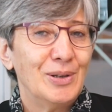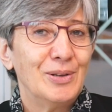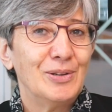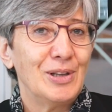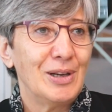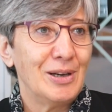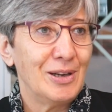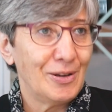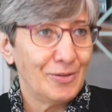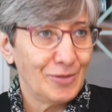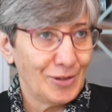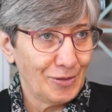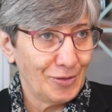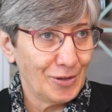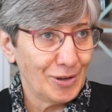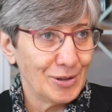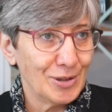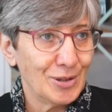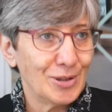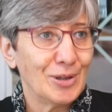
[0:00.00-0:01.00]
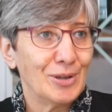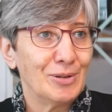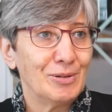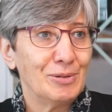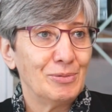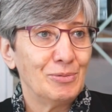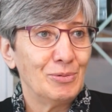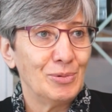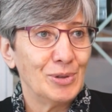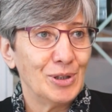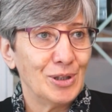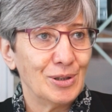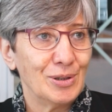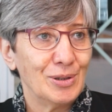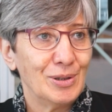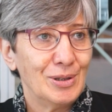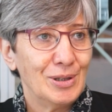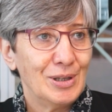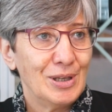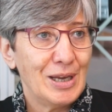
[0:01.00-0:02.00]
They left Afghanistan with
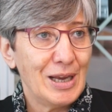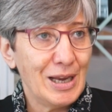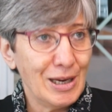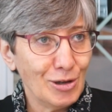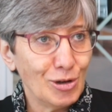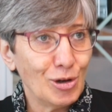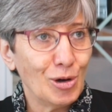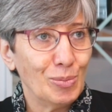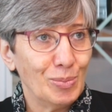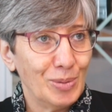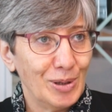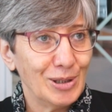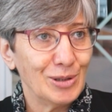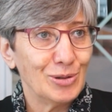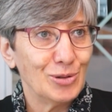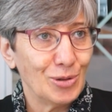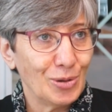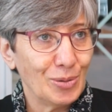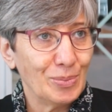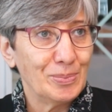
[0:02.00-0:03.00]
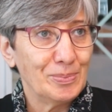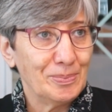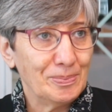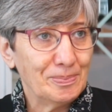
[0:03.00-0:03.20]
incomplete job.